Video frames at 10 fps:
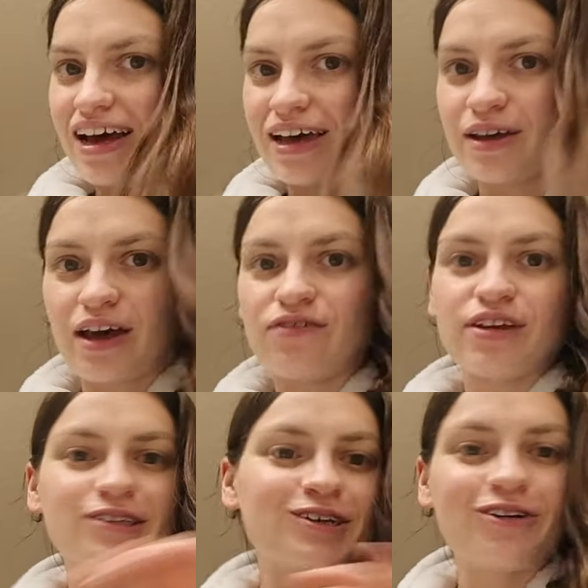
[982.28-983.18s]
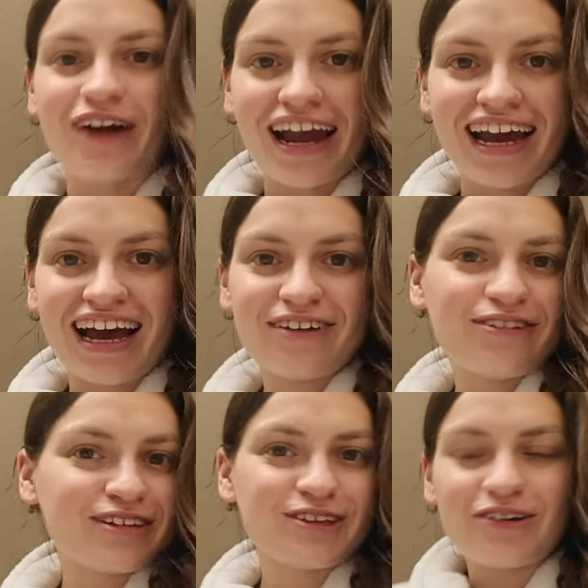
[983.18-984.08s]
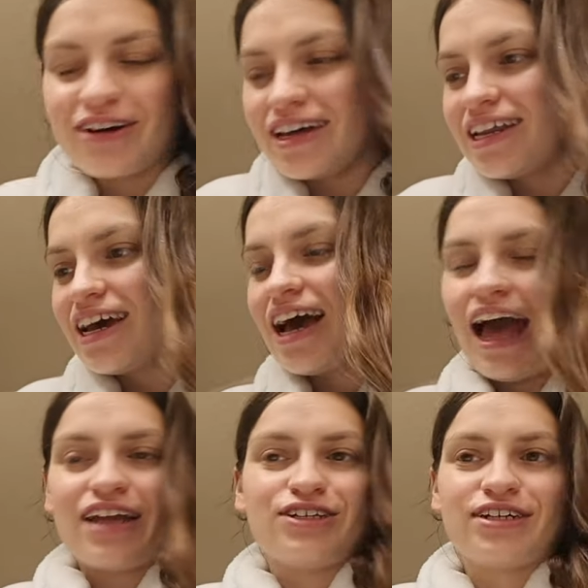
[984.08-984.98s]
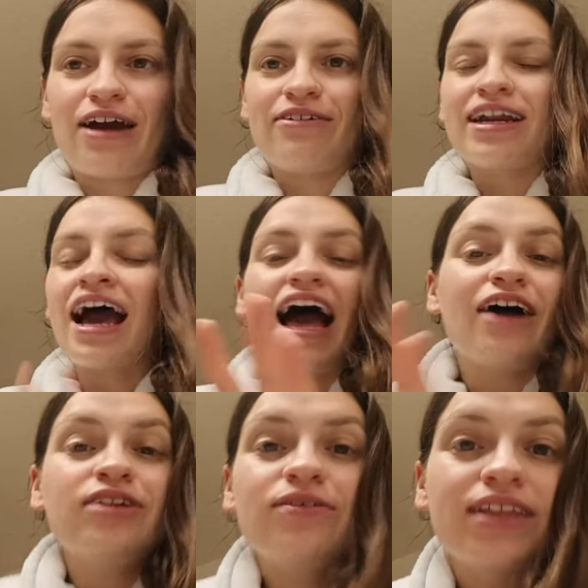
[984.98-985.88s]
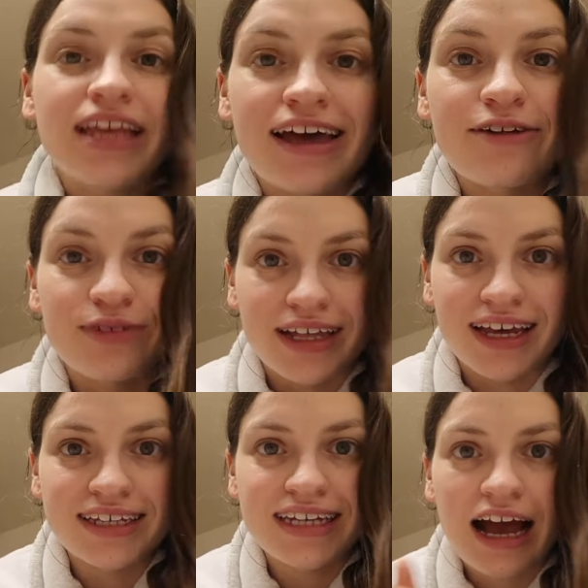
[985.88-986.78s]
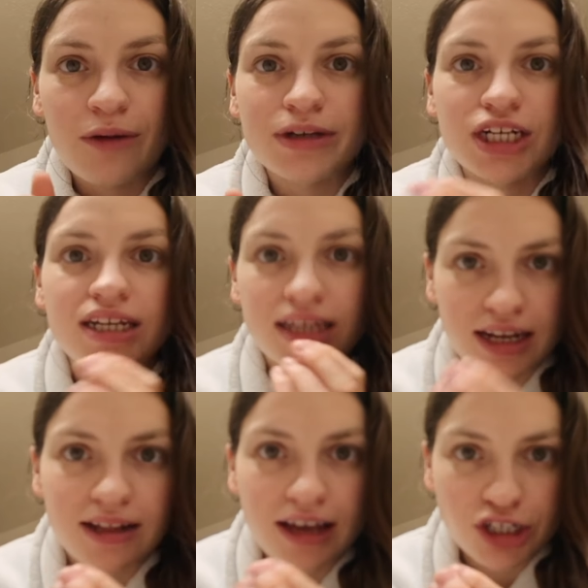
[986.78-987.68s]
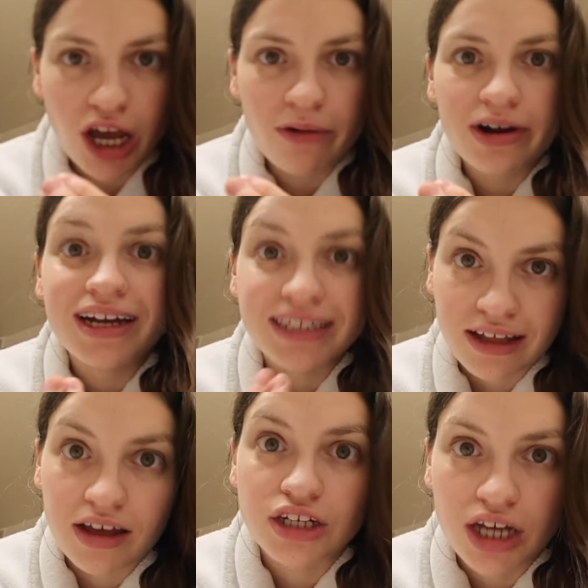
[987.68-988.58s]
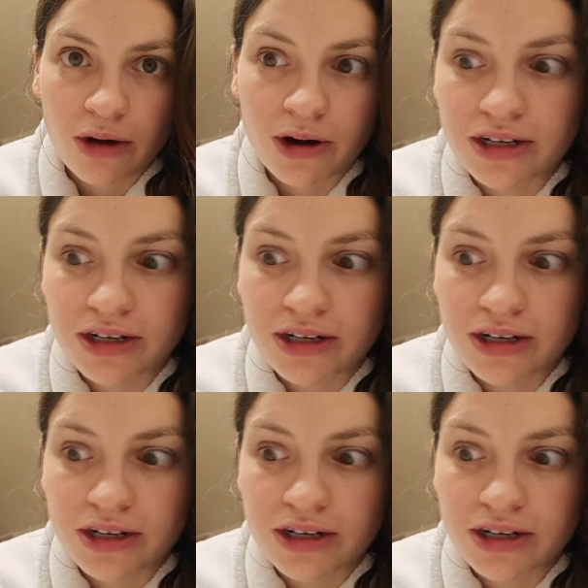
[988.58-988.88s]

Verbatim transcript: I, I feel so great. I feel so good. I showered. I don't even think I realized how much I needed that shower until I showered.